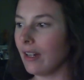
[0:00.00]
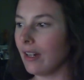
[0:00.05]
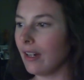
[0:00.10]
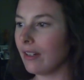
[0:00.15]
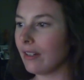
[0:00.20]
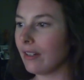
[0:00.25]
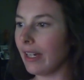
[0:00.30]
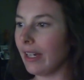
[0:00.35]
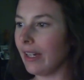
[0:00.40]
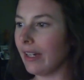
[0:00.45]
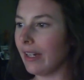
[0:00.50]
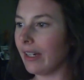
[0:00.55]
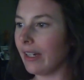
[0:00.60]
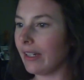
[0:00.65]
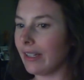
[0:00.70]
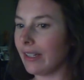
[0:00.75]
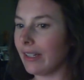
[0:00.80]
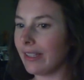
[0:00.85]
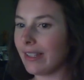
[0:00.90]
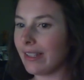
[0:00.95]

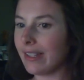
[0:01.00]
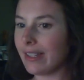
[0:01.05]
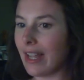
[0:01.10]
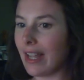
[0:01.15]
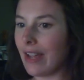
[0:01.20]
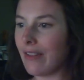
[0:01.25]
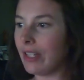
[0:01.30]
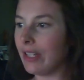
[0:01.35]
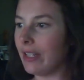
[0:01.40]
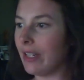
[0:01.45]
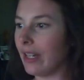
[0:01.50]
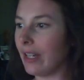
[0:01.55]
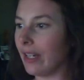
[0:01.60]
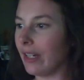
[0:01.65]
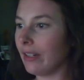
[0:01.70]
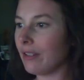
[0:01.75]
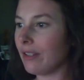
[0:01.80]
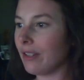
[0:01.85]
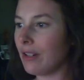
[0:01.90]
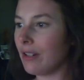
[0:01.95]
Okay, it's 7
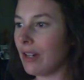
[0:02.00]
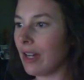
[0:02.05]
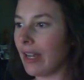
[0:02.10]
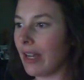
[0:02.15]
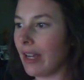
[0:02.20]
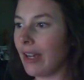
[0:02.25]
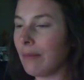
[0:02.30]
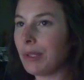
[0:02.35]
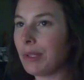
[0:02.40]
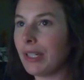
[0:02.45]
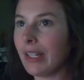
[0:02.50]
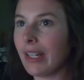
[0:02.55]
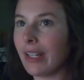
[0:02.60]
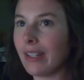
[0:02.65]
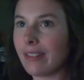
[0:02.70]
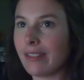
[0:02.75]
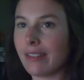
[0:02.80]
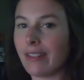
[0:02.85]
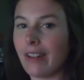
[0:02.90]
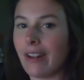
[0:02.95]
now, so I am gonna
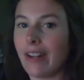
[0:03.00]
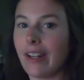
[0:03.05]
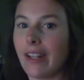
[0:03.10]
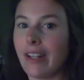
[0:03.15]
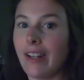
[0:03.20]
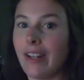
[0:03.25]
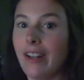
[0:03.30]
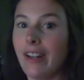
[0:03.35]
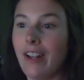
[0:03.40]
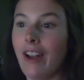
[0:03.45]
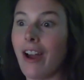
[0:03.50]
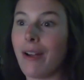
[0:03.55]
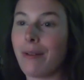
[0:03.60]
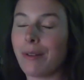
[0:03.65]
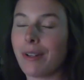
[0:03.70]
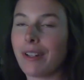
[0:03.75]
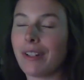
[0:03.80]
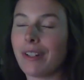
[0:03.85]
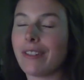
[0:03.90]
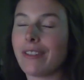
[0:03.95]
get started. I'm
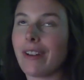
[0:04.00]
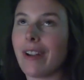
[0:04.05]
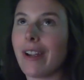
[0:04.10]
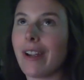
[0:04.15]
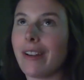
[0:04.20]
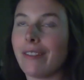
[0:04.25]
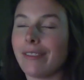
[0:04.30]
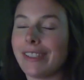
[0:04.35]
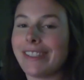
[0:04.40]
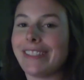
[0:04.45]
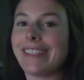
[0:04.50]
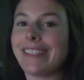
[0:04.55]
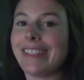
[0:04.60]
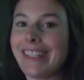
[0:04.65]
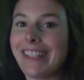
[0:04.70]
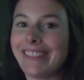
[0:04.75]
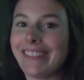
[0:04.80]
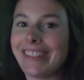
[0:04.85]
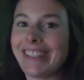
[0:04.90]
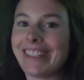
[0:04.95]
gonna try
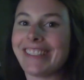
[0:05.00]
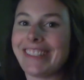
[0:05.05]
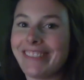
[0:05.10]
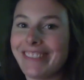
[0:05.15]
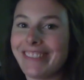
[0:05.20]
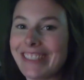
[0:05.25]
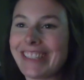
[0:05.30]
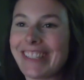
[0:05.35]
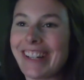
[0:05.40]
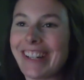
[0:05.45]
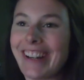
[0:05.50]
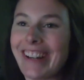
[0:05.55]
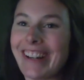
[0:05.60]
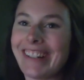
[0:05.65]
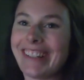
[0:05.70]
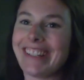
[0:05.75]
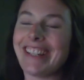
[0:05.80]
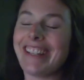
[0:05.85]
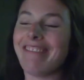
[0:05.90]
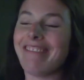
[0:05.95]
really, really, really
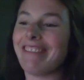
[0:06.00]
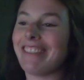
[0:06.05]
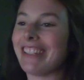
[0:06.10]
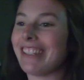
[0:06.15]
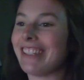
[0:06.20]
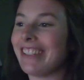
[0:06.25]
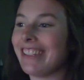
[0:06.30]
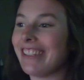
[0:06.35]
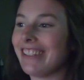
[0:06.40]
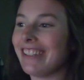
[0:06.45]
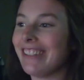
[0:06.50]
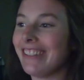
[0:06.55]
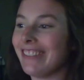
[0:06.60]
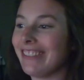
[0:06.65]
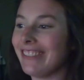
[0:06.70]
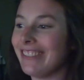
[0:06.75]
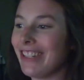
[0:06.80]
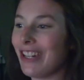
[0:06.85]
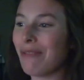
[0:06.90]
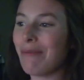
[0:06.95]
hard to keep this to
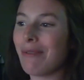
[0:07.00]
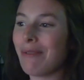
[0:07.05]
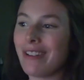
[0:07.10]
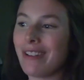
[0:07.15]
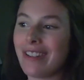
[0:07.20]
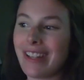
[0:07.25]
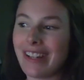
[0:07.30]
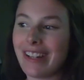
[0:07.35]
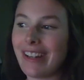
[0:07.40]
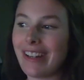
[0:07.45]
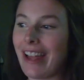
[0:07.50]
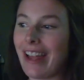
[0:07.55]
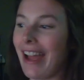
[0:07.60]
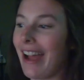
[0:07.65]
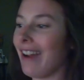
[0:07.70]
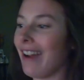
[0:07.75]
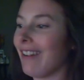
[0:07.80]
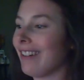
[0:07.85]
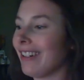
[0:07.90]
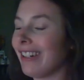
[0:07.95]
no more than an
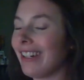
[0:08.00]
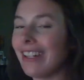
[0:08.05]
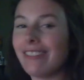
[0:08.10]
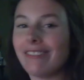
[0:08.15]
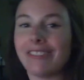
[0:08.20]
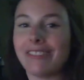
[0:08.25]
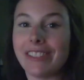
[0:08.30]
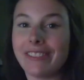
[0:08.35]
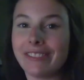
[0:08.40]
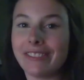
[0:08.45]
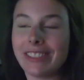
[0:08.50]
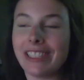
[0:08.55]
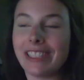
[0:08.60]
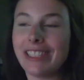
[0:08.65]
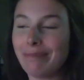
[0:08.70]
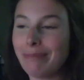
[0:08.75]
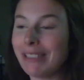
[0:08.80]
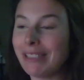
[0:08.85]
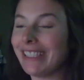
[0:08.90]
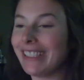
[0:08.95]
hour and
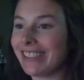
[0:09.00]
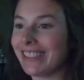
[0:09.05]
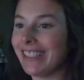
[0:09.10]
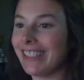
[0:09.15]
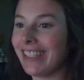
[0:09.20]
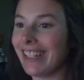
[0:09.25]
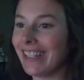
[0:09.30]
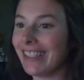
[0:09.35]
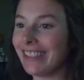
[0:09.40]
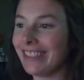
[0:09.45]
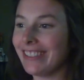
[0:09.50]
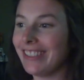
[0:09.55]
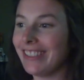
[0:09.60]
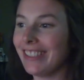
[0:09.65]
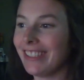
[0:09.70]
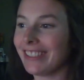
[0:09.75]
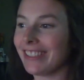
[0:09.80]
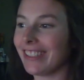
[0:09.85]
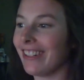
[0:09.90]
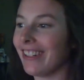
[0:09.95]
15 minutes today.
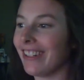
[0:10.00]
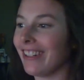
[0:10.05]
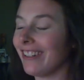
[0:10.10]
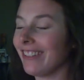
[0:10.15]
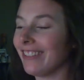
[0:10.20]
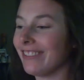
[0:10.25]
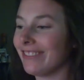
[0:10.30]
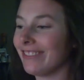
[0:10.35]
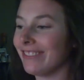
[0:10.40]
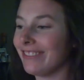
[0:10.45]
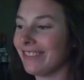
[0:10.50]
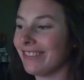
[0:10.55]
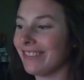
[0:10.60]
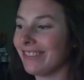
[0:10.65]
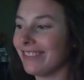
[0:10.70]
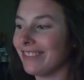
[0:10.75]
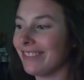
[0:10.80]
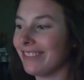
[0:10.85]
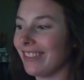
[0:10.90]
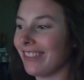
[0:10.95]
So
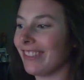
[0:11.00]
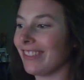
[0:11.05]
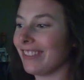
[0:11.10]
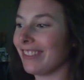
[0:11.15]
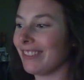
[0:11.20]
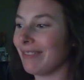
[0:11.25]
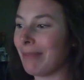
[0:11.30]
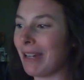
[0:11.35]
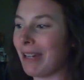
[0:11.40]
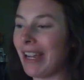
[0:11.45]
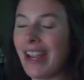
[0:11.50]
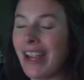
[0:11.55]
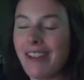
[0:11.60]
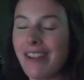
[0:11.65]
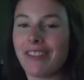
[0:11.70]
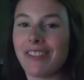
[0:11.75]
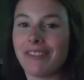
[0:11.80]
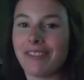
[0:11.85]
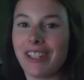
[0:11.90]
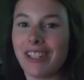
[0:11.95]
by
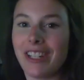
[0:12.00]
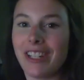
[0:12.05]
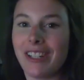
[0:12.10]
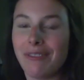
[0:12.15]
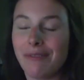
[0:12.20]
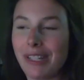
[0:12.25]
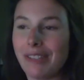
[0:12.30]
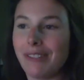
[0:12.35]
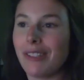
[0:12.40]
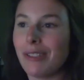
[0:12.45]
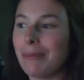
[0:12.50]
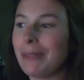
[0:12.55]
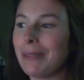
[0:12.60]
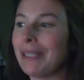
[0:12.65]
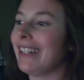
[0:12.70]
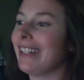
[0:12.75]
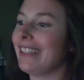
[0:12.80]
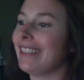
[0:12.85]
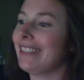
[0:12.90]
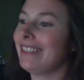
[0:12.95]
8:15, we will be
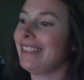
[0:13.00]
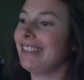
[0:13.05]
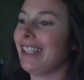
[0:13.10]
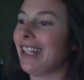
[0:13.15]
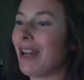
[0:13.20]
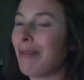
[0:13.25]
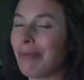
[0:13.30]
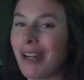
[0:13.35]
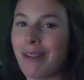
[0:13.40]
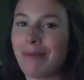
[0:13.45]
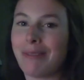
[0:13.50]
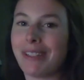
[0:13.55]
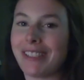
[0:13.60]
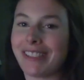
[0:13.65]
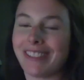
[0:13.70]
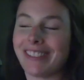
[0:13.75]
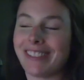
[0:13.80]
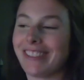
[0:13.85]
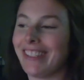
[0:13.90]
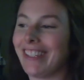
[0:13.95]
done. I promise
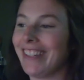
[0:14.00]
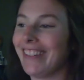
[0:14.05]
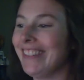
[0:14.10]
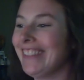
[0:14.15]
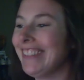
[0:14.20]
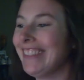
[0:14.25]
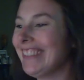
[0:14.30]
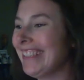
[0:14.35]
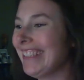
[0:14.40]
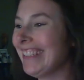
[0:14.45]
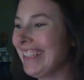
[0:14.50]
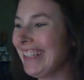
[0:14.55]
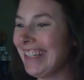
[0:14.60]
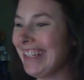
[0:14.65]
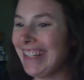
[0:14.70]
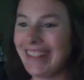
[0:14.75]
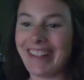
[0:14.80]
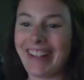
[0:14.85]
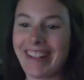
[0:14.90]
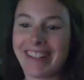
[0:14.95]
this time.
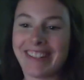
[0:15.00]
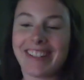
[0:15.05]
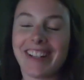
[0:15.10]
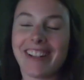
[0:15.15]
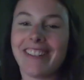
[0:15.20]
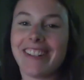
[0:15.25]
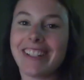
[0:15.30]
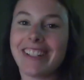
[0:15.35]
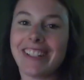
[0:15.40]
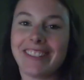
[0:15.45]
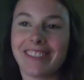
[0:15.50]
Last time I